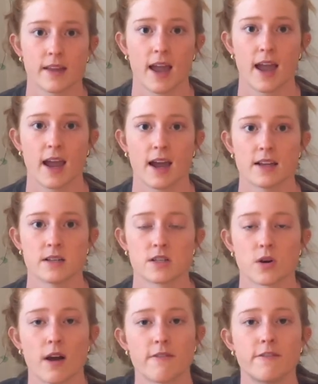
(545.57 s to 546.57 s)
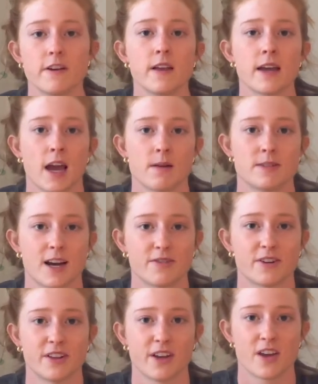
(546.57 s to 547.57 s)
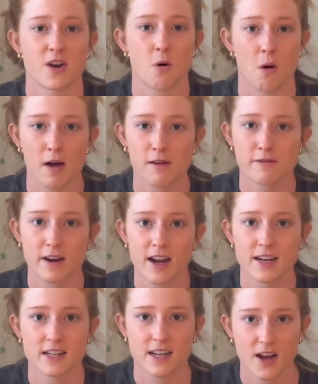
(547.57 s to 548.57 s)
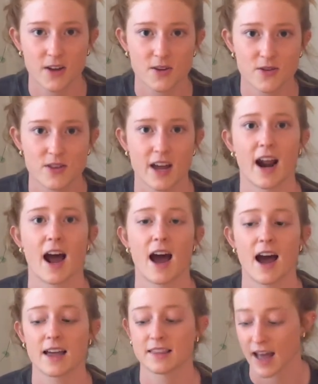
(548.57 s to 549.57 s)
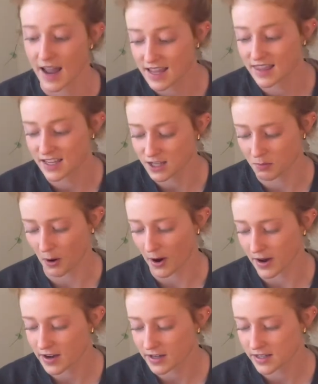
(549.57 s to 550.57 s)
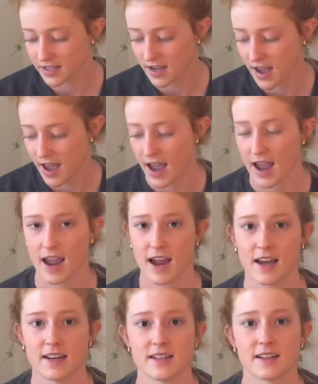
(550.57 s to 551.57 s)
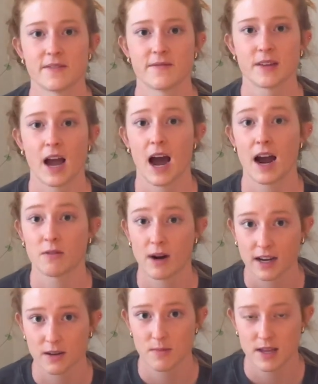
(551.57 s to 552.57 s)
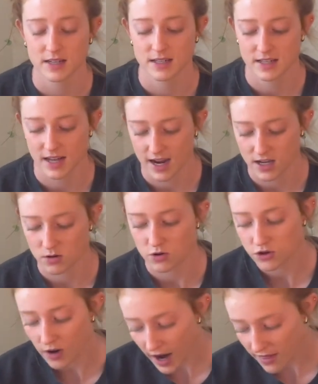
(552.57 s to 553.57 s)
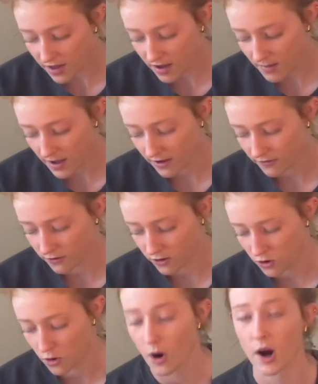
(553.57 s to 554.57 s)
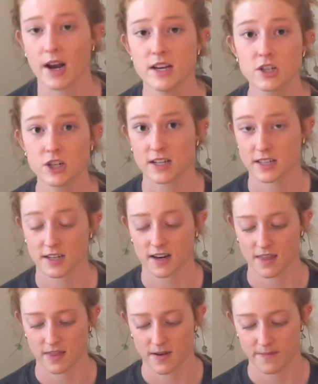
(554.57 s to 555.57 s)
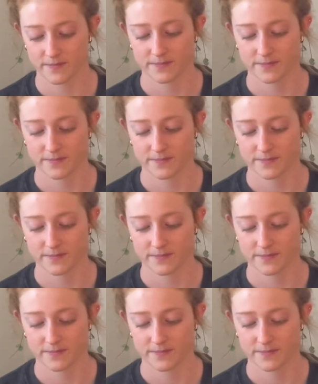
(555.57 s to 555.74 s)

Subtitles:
And so I feel like I'm definitely qualified to tell you that I like these products, and I recommend that you try them if you are interested in them.